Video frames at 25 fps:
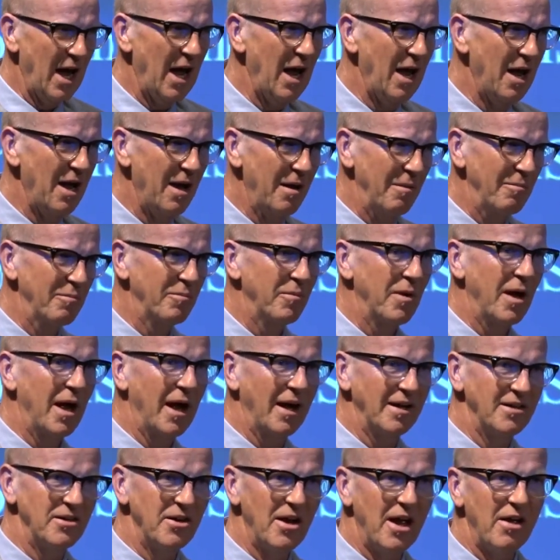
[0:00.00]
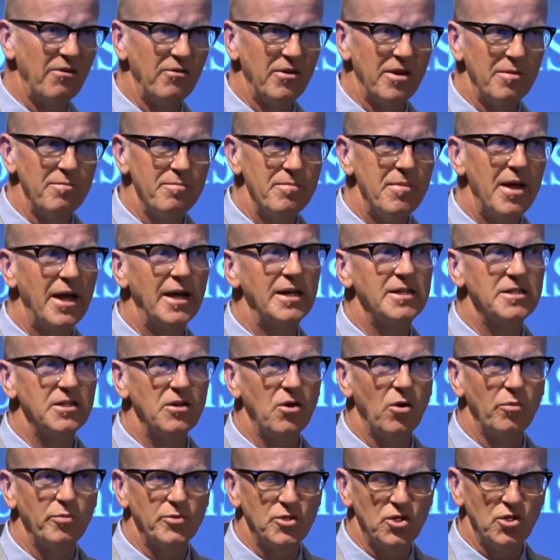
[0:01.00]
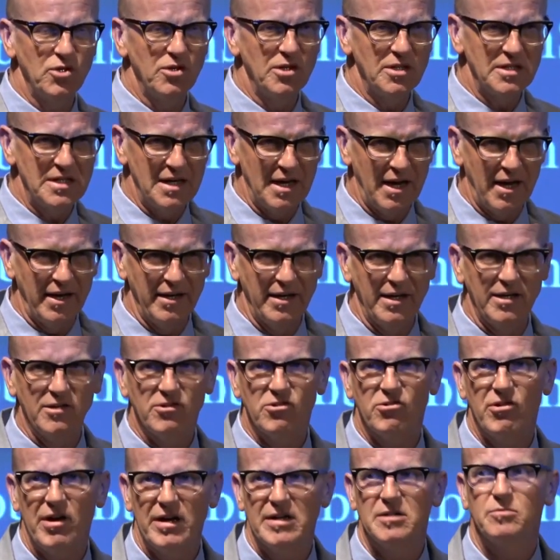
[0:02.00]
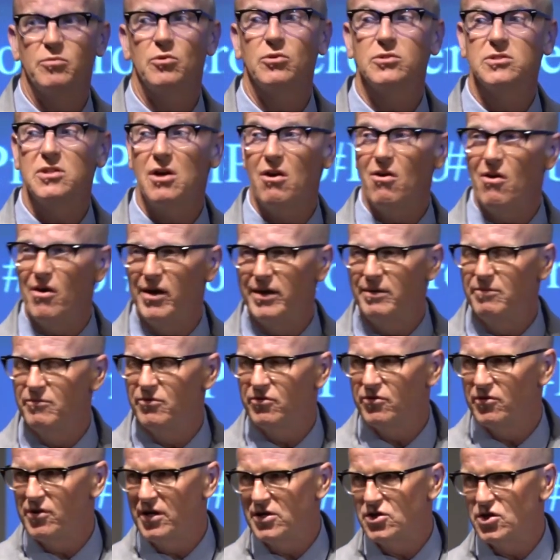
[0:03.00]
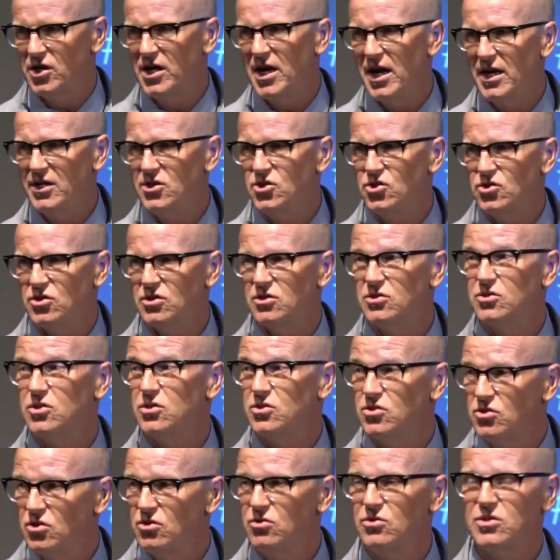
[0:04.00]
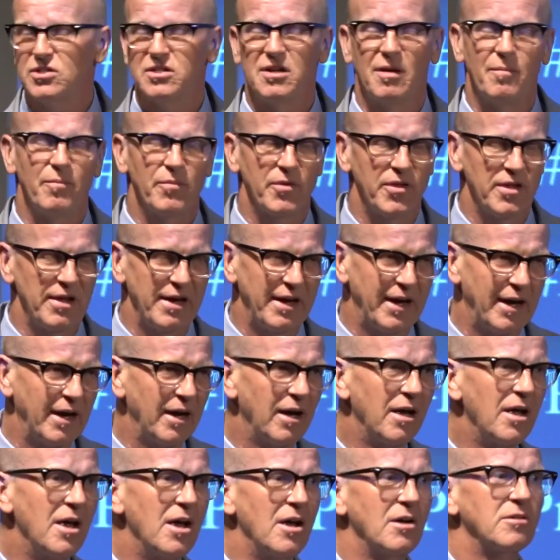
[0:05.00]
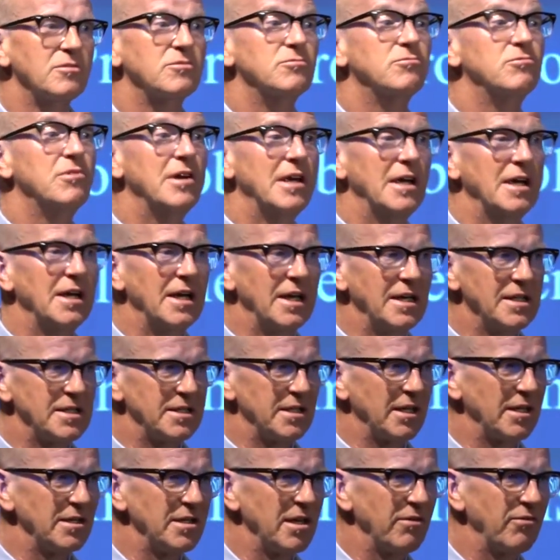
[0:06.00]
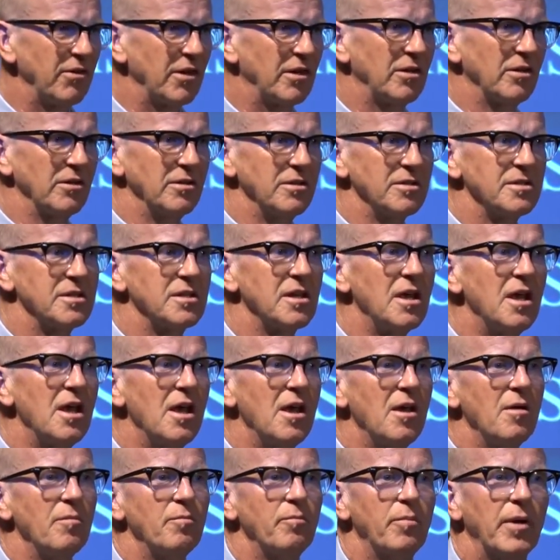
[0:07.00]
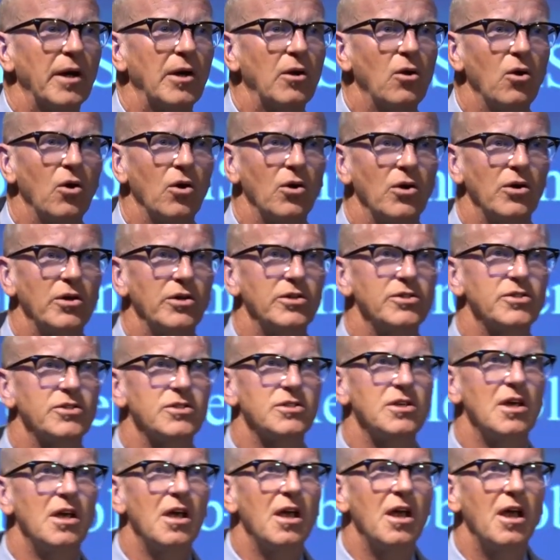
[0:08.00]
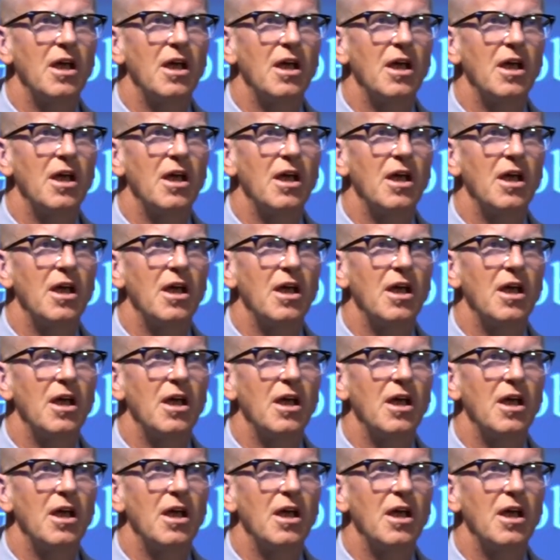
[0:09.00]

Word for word: Um, and you have an amazing opportunity at an incredible time for education to do something really significant because